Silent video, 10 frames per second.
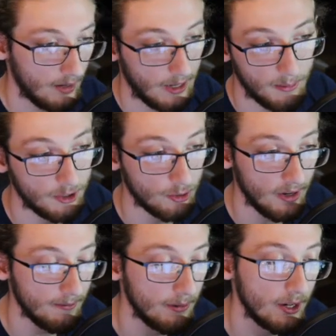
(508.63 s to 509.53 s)
I'm gonna try
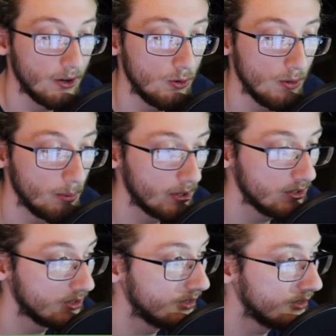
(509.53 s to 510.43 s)
and figure out who the
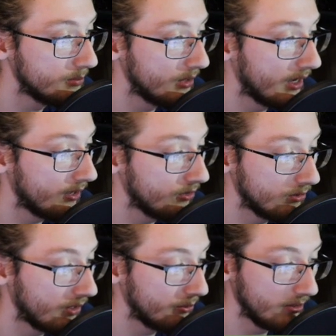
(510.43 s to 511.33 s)
person is, but
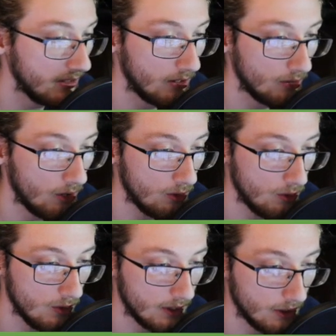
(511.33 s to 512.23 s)
I really don't know
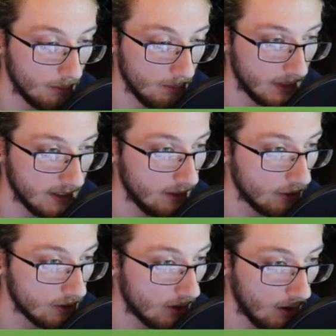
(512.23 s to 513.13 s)
who it could. It's either
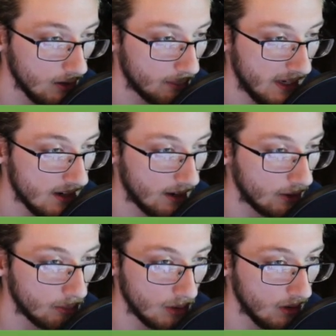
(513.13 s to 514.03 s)
Scarlet, Peacock,
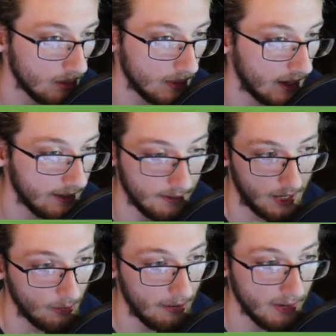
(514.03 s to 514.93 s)
or Plum, and I
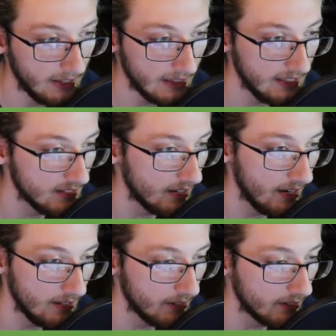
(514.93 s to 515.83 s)
don't have any leads on
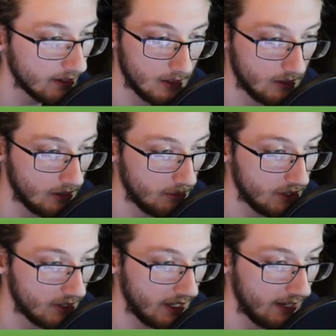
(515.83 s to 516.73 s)
anything. So I'm
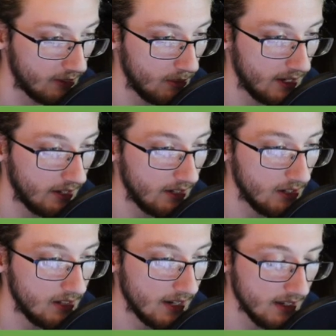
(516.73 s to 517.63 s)
just gonna have to make a
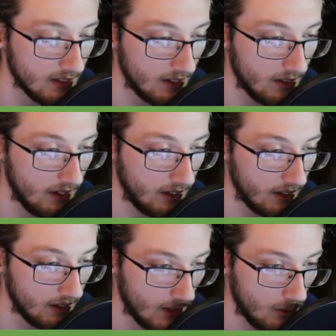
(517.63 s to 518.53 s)
good guess, I think.